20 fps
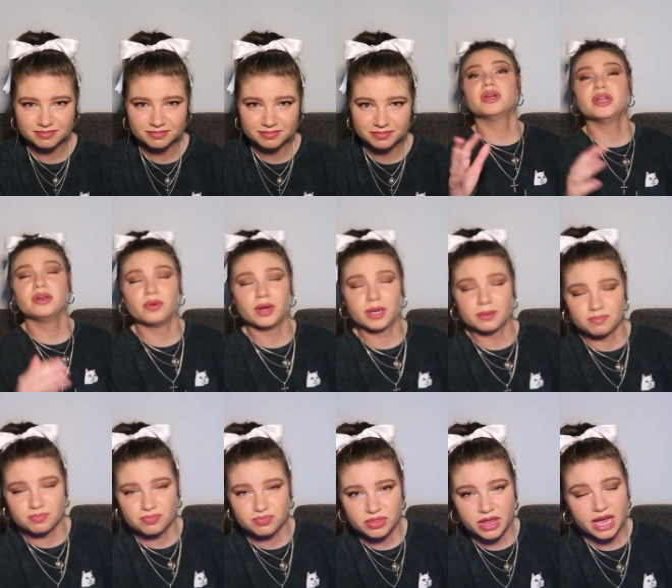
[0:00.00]
But anyway,
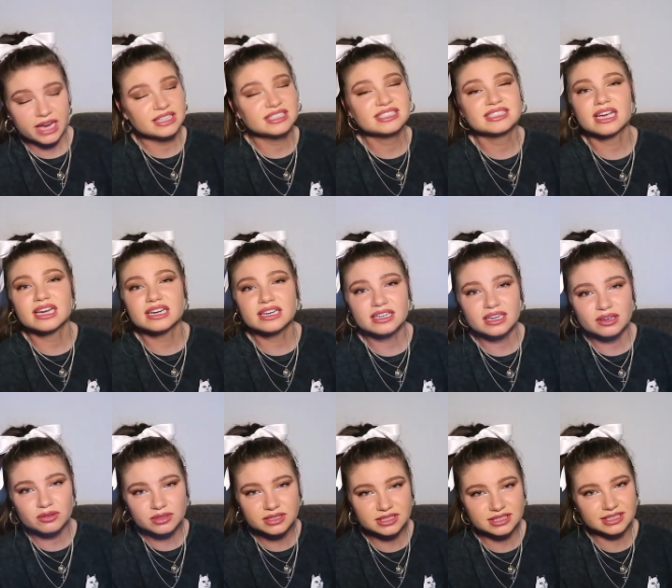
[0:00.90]
I decided
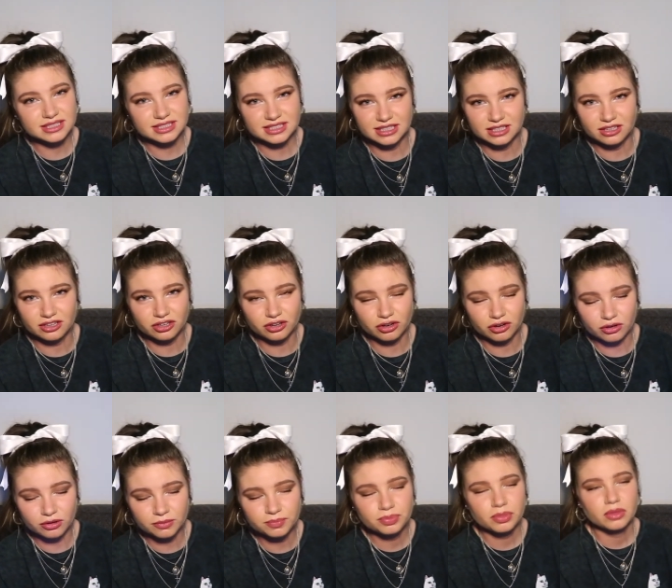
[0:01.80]
I wasn't a Tinder
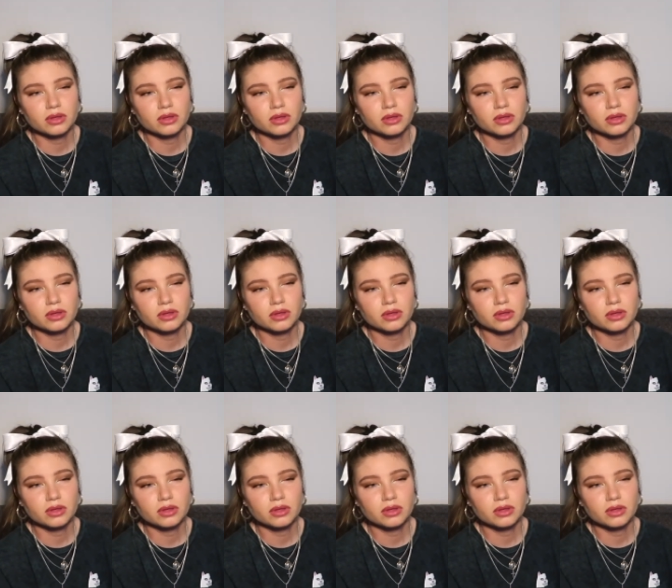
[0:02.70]
girl.